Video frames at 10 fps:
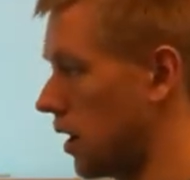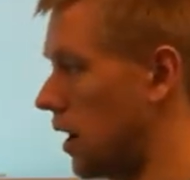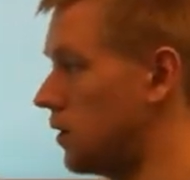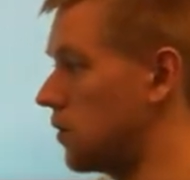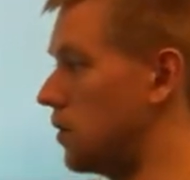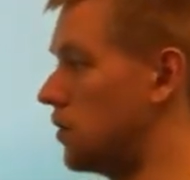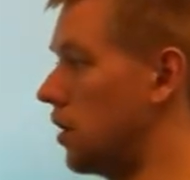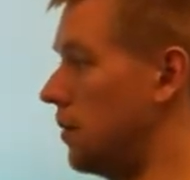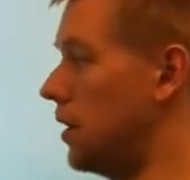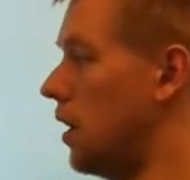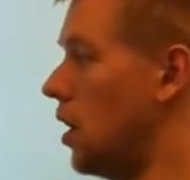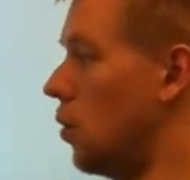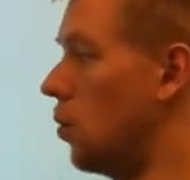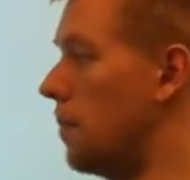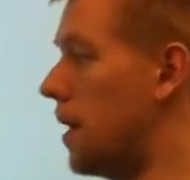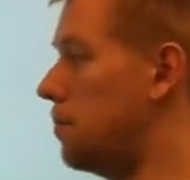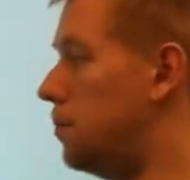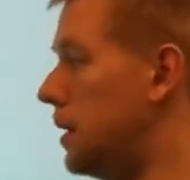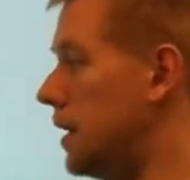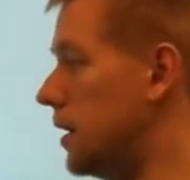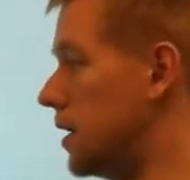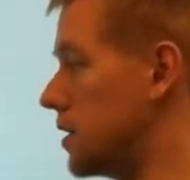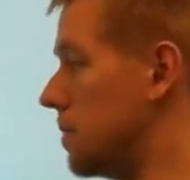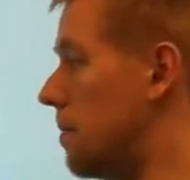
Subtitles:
Okay, so determine what my b is.